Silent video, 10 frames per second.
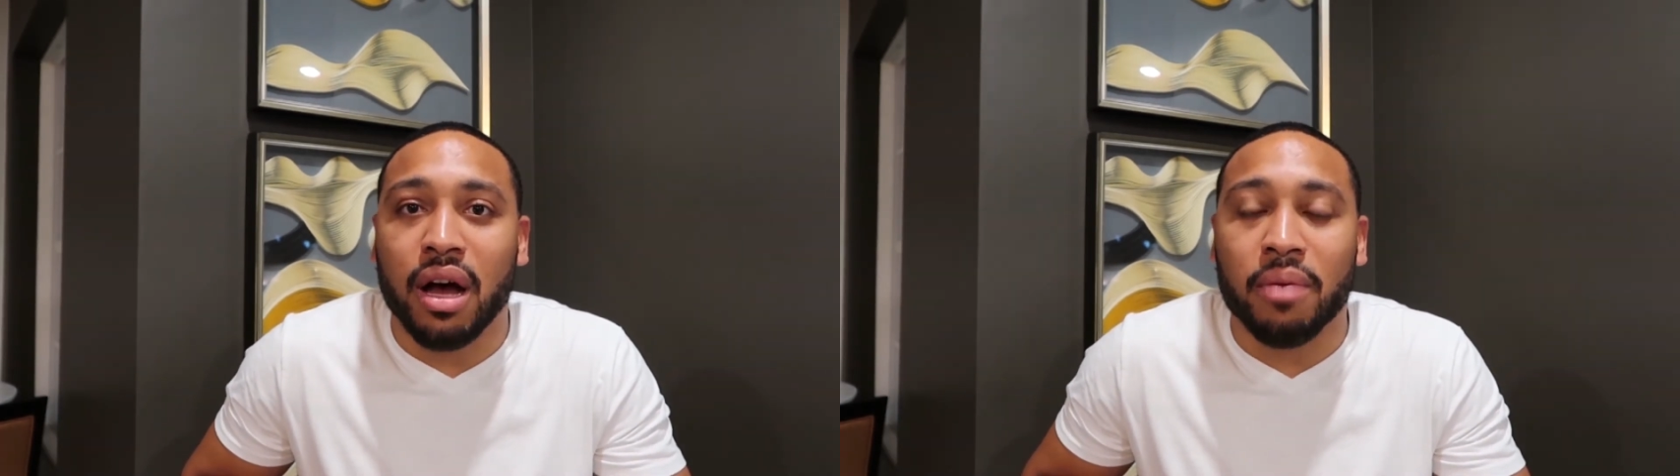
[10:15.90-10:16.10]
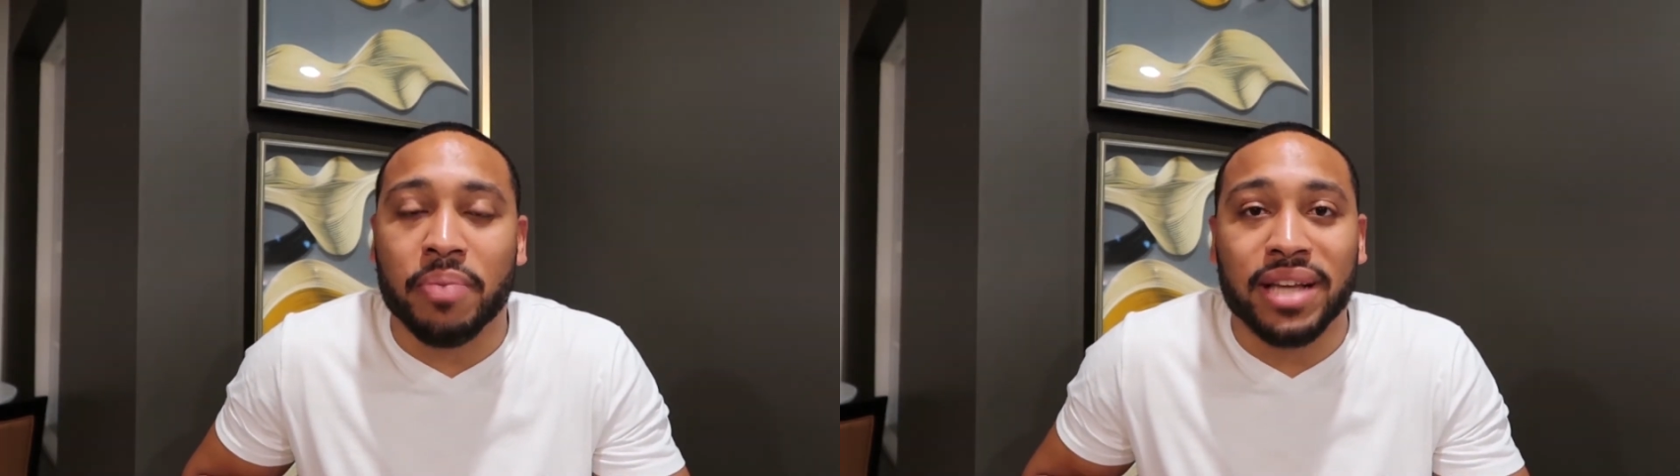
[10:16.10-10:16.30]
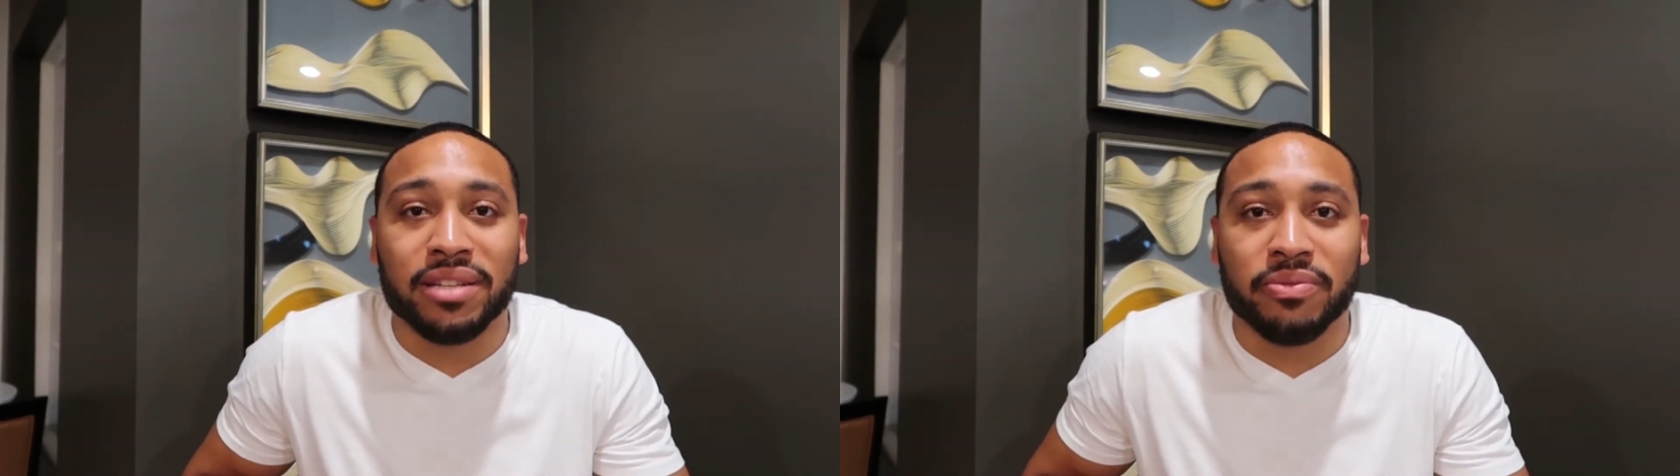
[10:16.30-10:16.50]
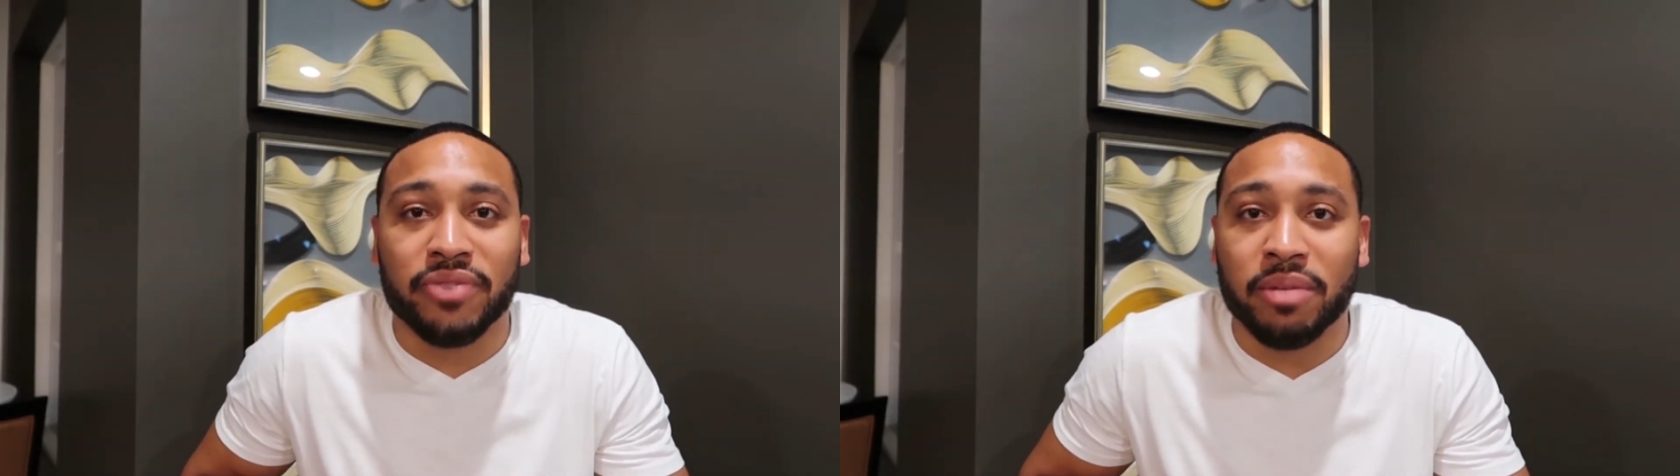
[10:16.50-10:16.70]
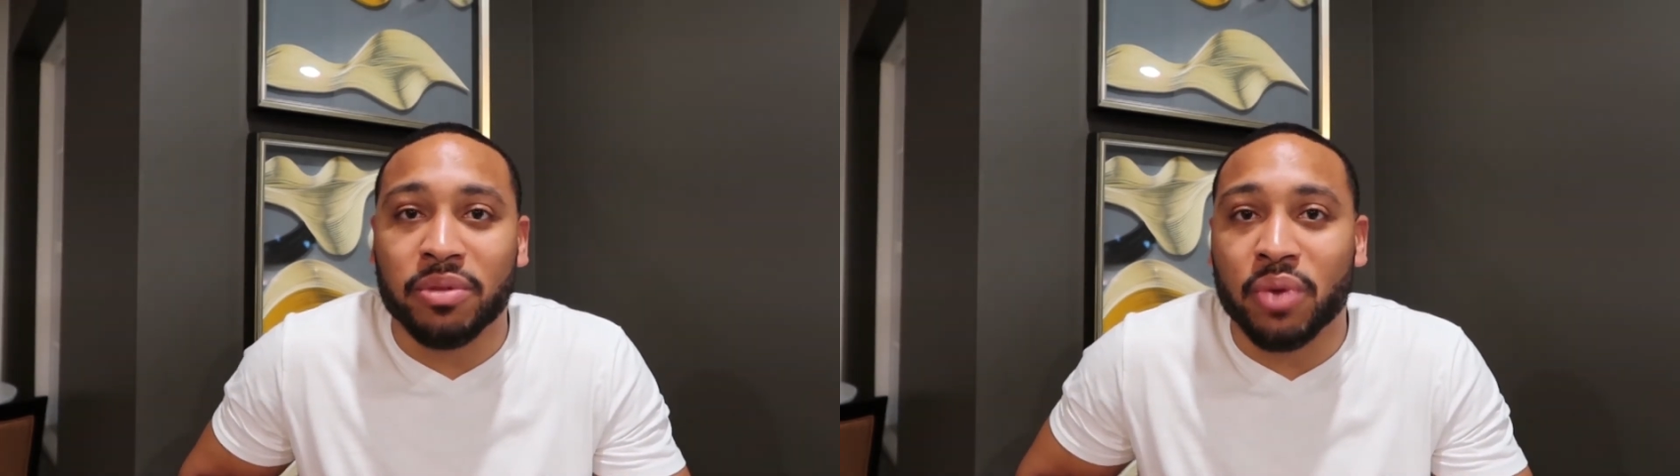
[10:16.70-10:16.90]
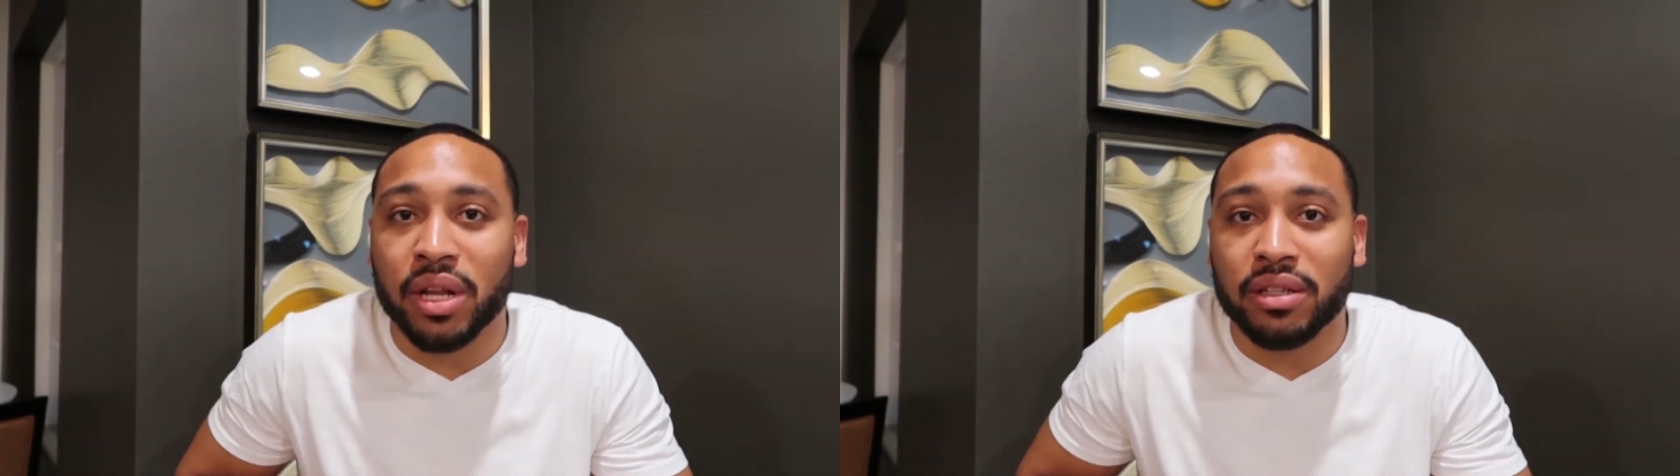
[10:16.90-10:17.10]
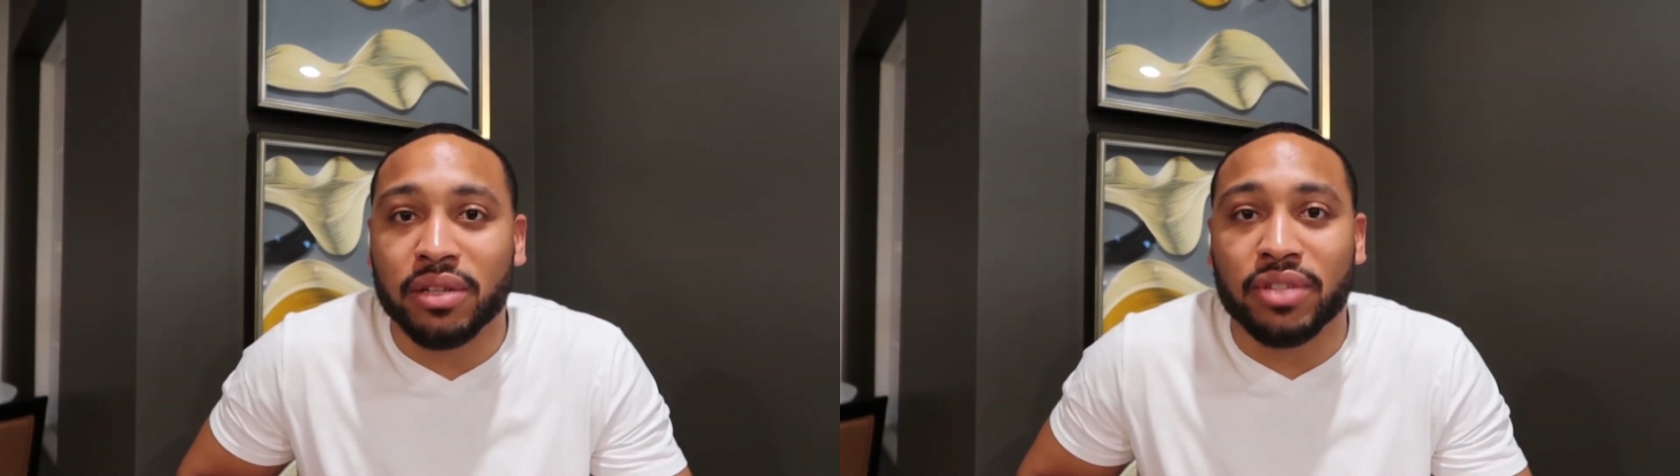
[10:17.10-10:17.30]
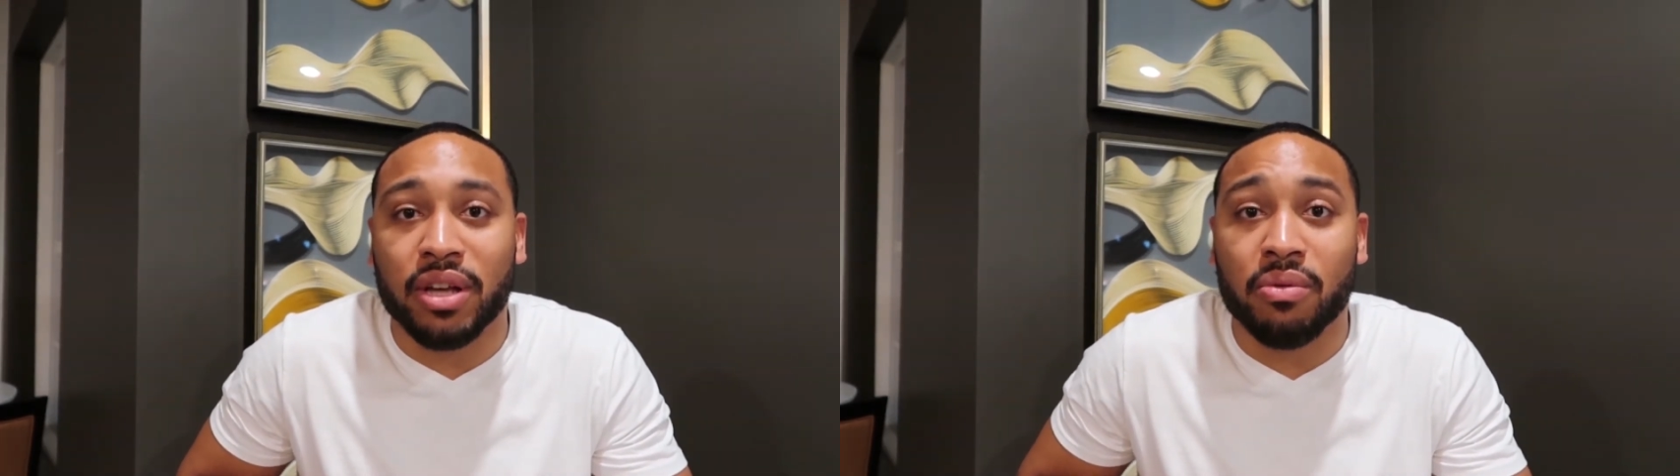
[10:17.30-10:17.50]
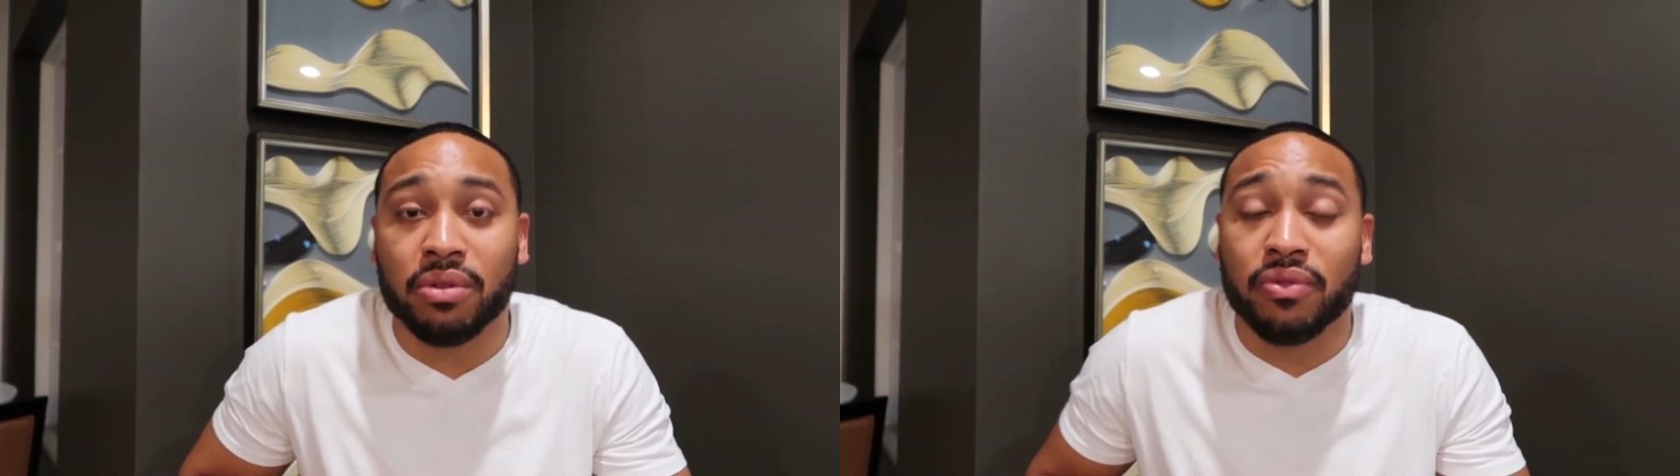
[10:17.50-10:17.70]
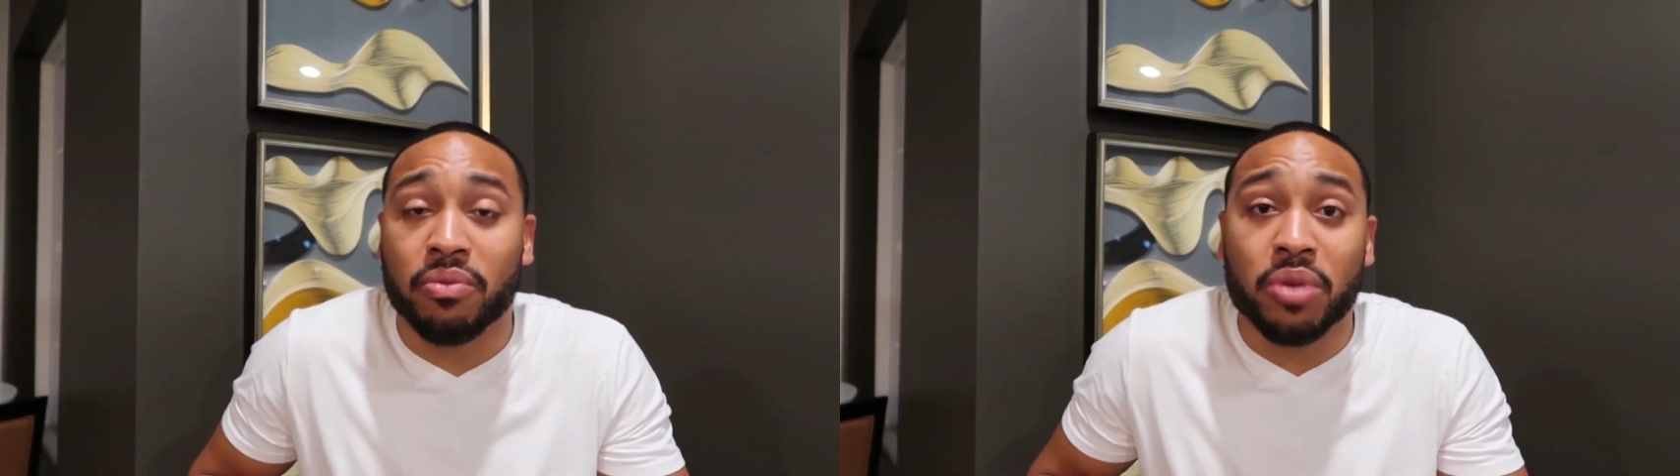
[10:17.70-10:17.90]
paid some family relatives that
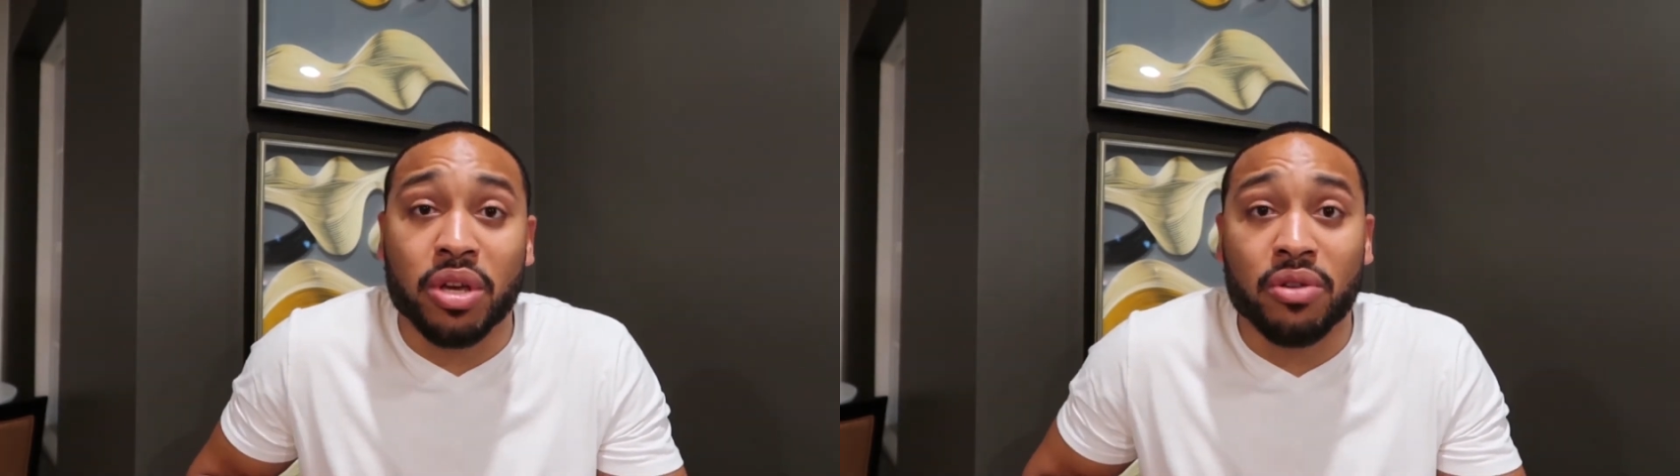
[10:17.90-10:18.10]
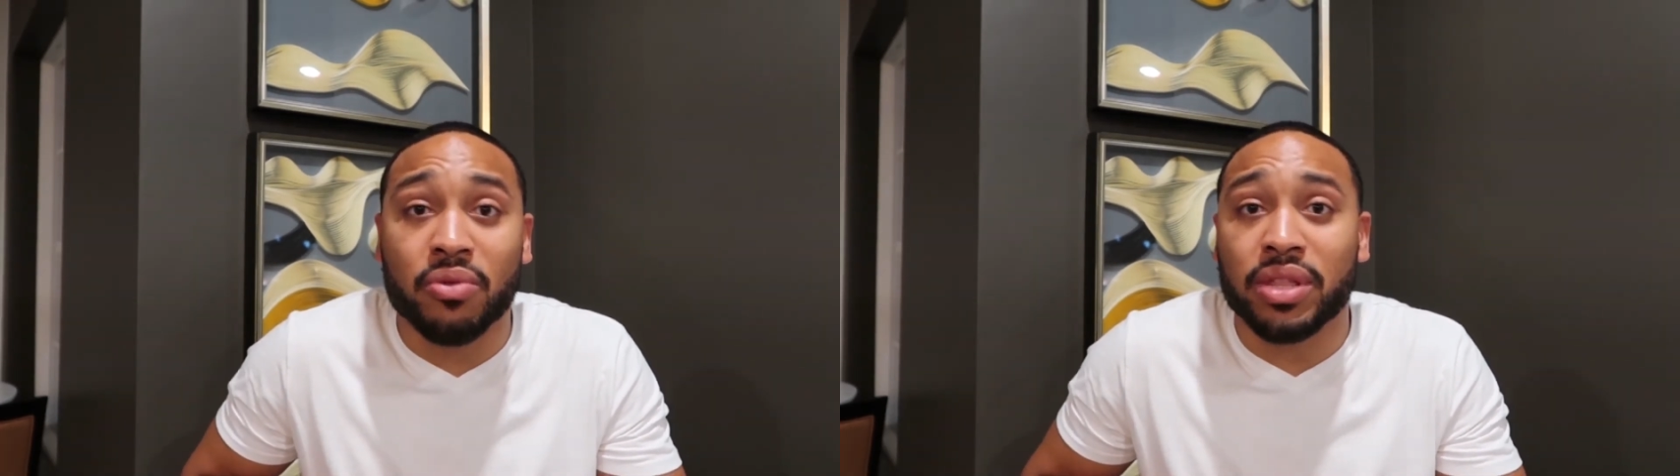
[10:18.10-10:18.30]
was familiar